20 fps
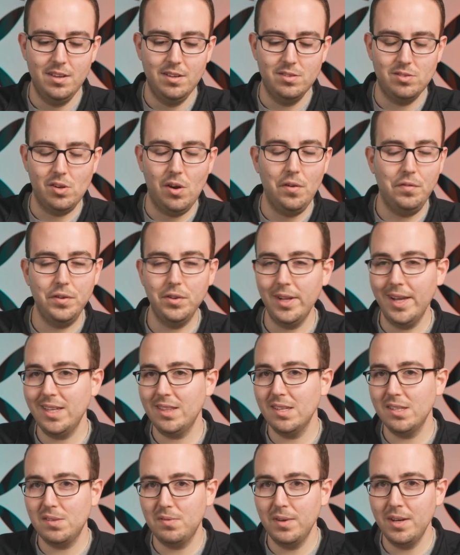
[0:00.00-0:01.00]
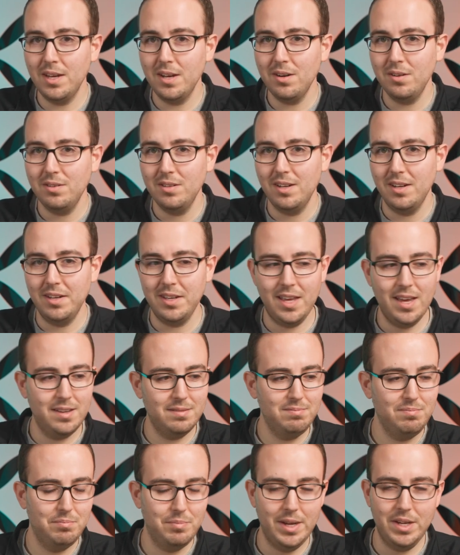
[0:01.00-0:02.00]
So if you like this video,
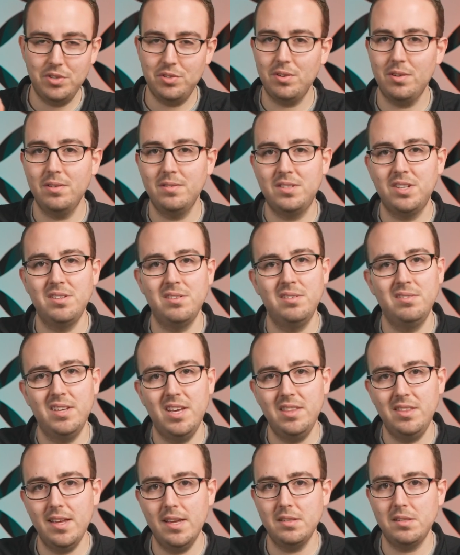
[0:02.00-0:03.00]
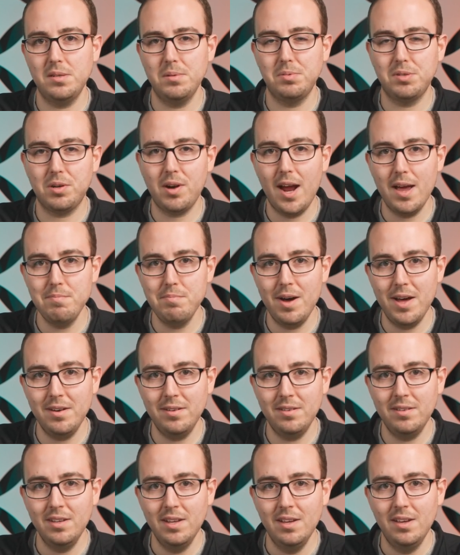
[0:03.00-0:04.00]
again, make sure to hit that subscribe
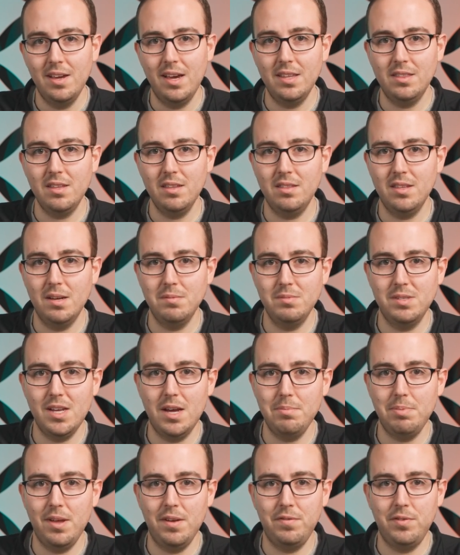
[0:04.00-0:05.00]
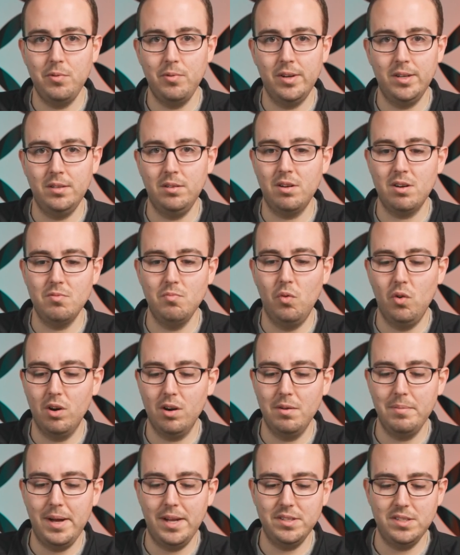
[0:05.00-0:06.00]
button, hit the thumbs up if you want to learn
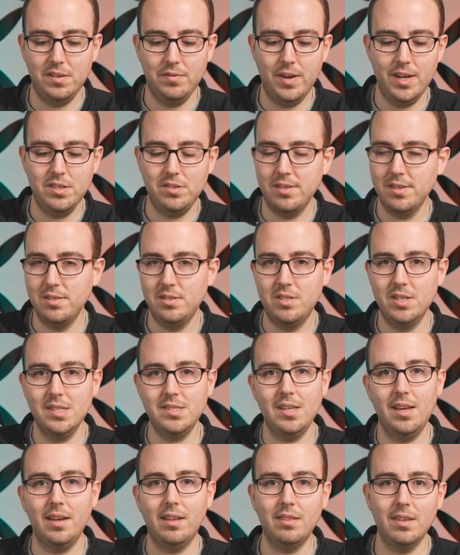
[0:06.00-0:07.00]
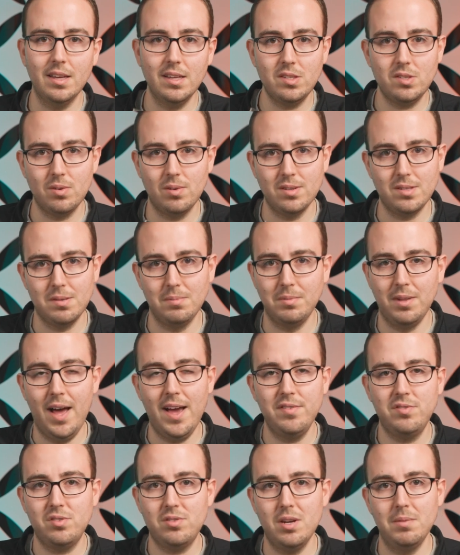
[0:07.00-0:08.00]
more about devices just like this or some
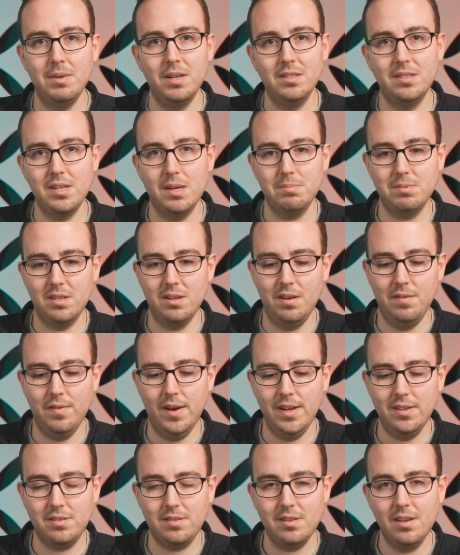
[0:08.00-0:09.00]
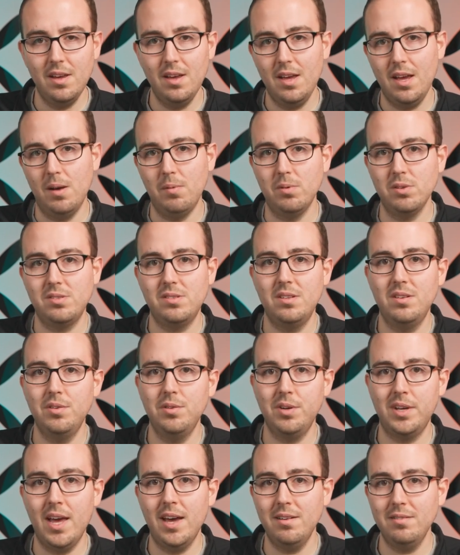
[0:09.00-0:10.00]
live streaming tips and advice, and we'll see you
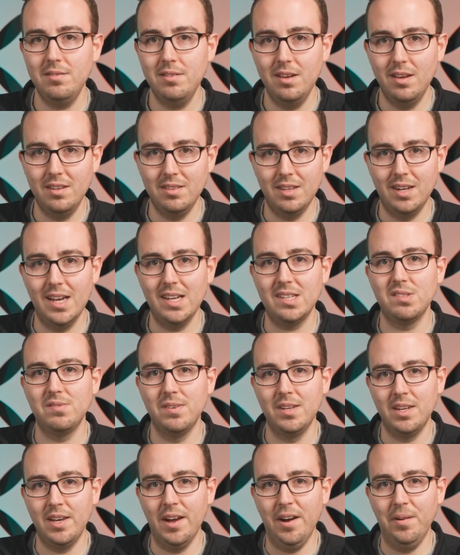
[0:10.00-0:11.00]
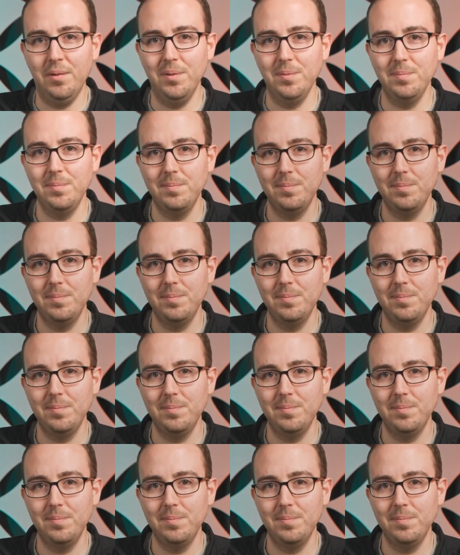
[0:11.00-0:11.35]
again in the next video.